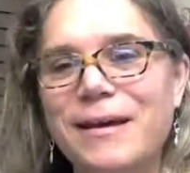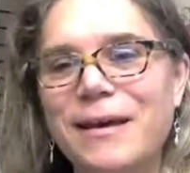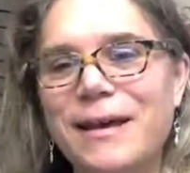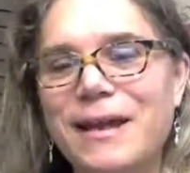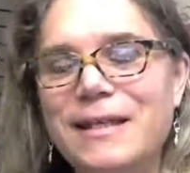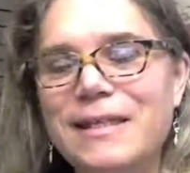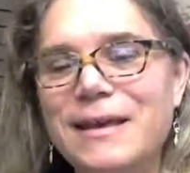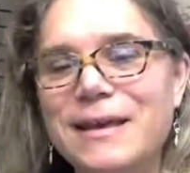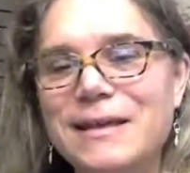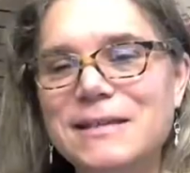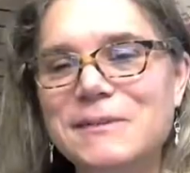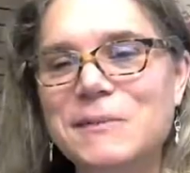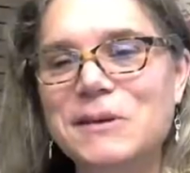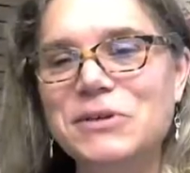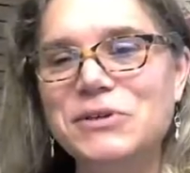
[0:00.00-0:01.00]
And I think
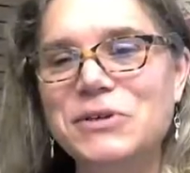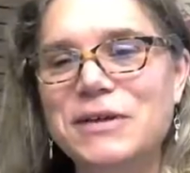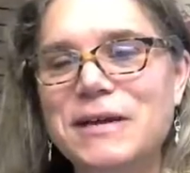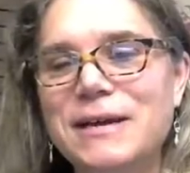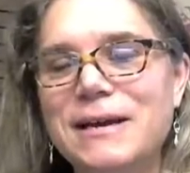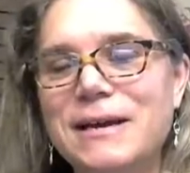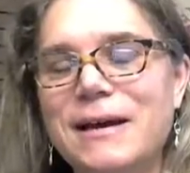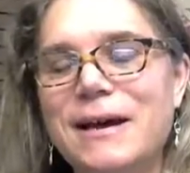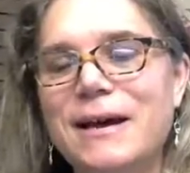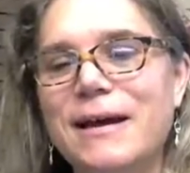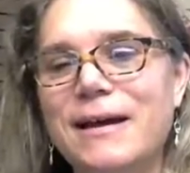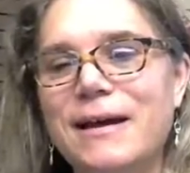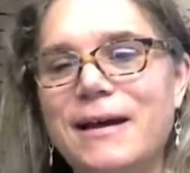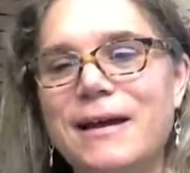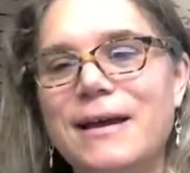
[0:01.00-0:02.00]
especially
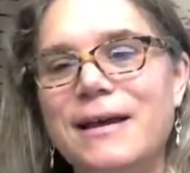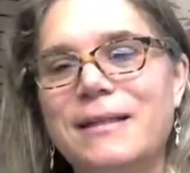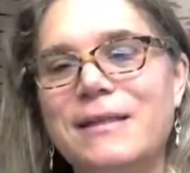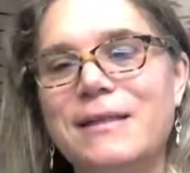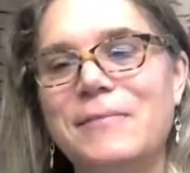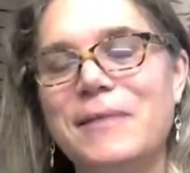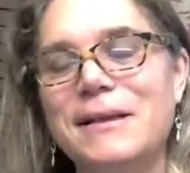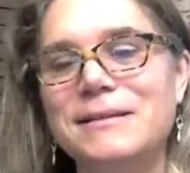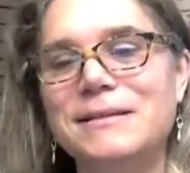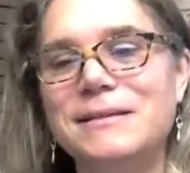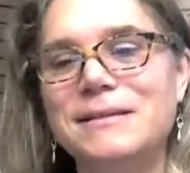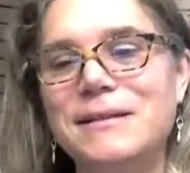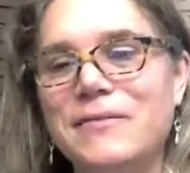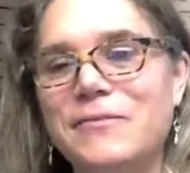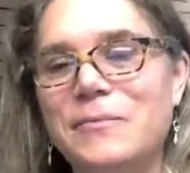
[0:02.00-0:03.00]
in the
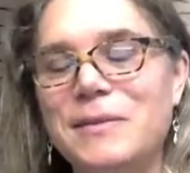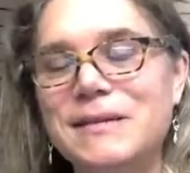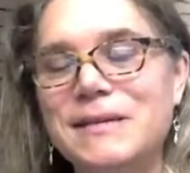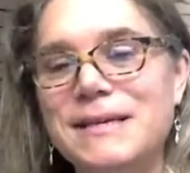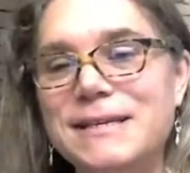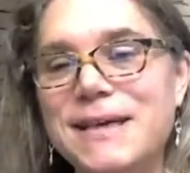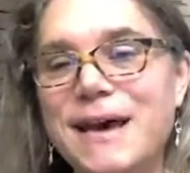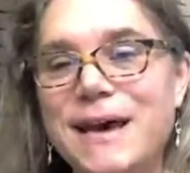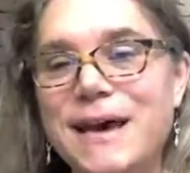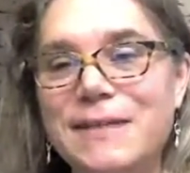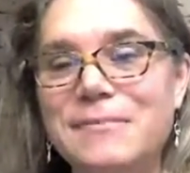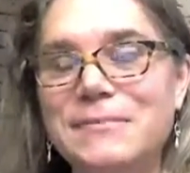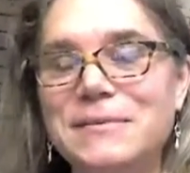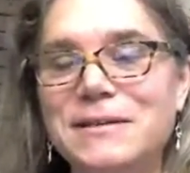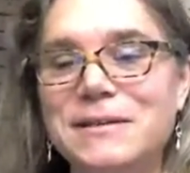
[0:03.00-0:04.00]
midst of busy
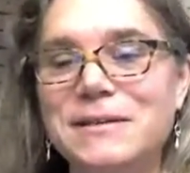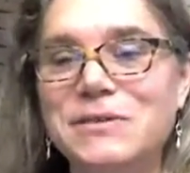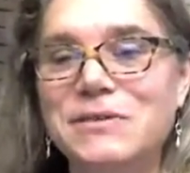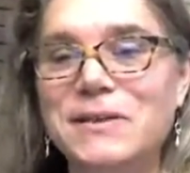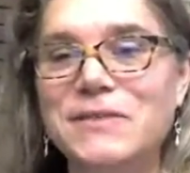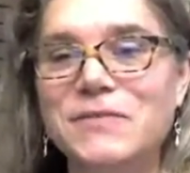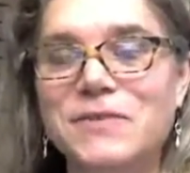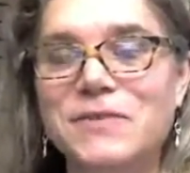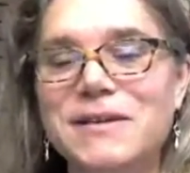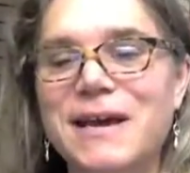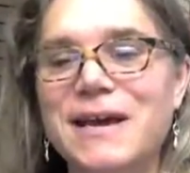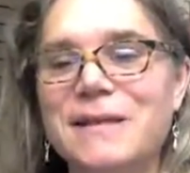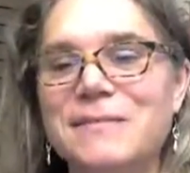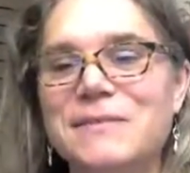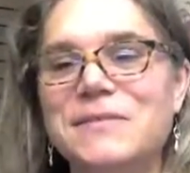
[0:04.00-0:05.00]
times and stressful
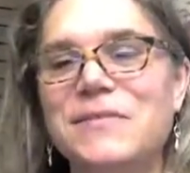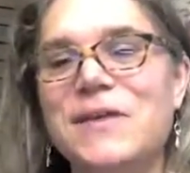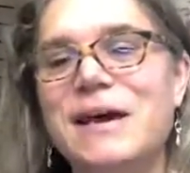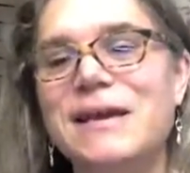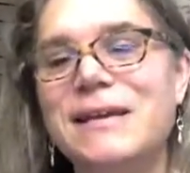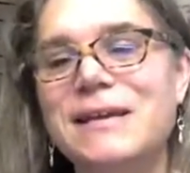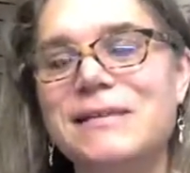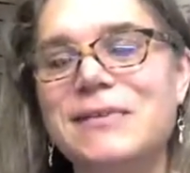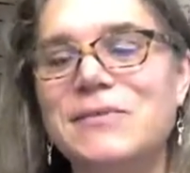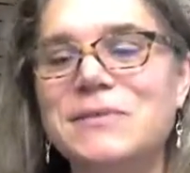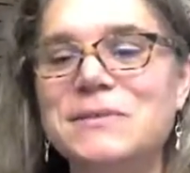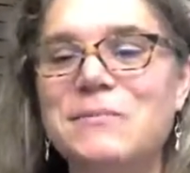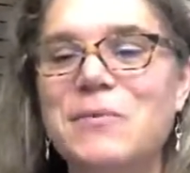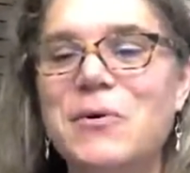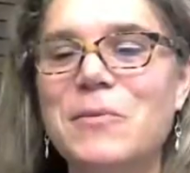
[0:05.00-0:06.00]
times, finding
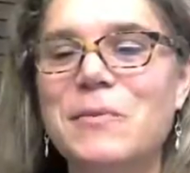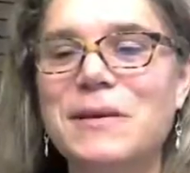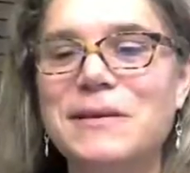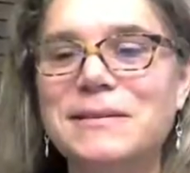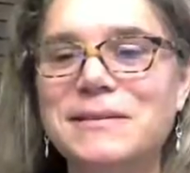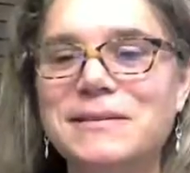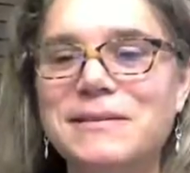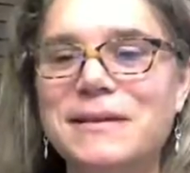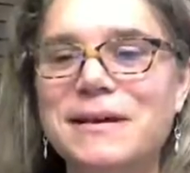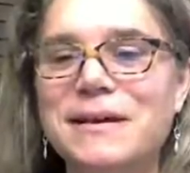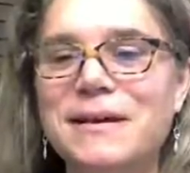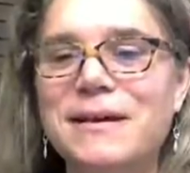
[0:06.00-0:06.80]
those moments